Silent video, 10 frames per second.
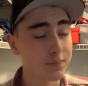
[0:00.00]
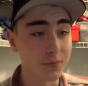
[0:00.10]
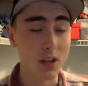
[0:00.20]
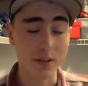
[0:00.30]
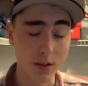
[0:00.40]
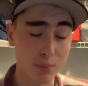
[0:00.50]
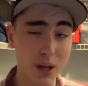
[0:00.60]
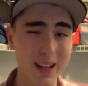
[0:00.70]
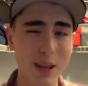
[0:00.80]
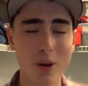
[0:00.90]
because of the
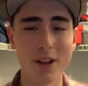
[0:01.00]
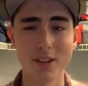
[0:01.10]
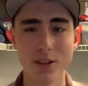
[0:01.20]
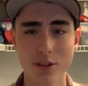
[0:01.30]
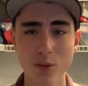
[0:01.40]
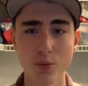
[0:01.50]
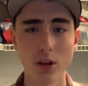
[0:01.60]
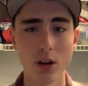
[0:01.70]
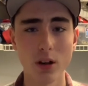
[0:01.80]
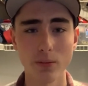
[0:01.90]
blind spots and it's
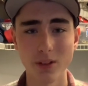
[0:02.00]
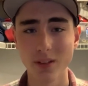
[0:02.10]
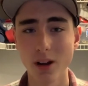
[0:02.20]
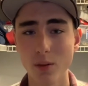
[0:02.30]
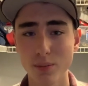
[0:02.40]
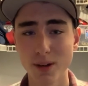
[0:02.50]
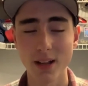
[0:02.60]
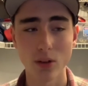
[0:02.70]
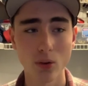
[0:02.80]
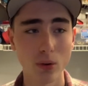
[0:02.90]
super um,
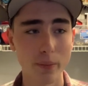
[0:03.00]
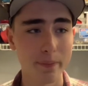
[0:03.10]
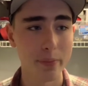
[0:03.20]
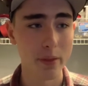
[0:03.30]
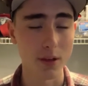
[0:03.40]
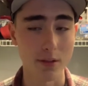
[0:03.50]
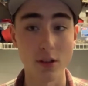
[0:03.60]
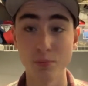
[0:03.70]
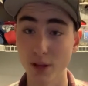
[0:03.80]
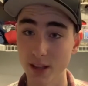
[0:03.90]
impractical because of
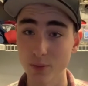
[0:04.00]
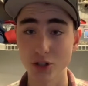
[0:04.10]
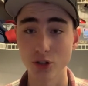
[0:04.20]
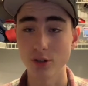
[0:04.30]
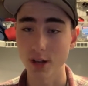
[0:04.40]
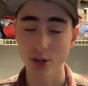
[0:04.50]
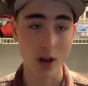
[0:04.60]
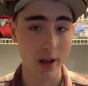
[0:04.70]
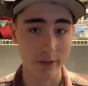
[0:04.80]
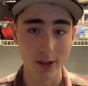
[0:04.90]
the blind spots. You could not
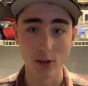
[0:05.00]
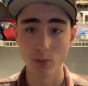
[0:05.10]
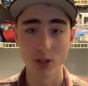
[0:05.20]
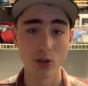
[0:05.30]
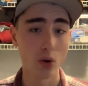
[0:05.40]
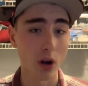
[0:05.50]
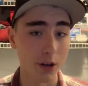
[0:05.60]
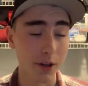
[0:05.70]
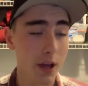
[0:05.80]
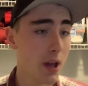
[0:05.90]
drive it. It would be too hard.